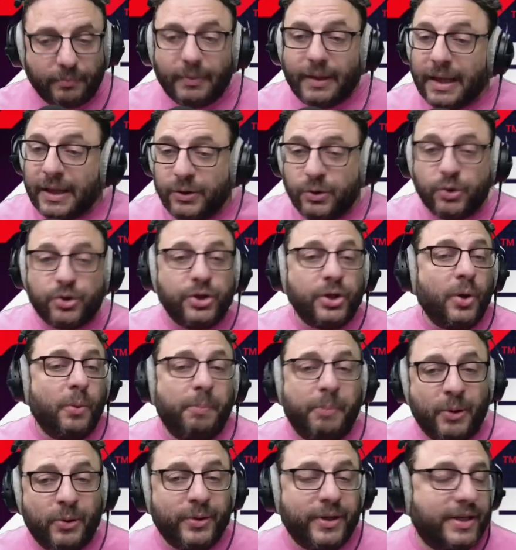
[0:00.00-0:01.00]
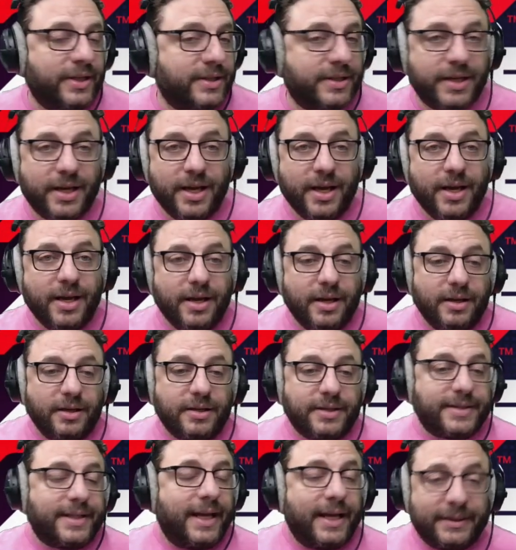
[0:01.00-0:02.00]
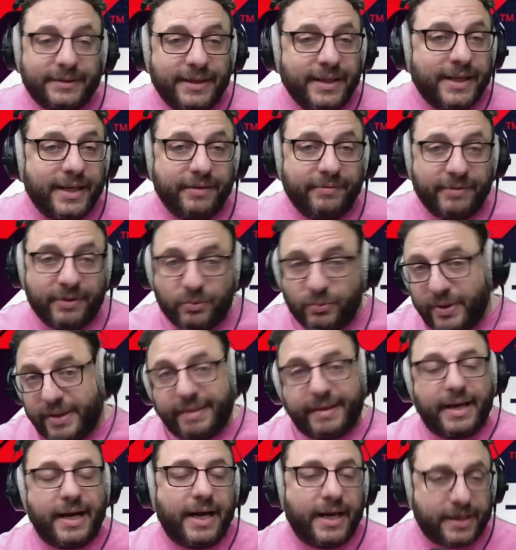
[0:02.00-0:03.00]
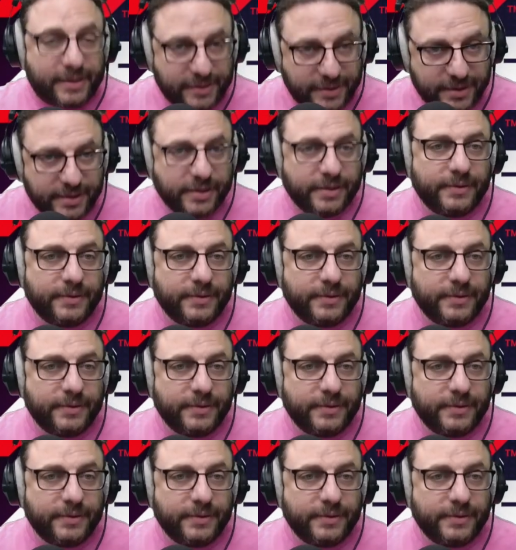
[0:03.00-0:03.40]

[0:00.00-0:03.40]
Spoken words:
you see opponents starting even with hards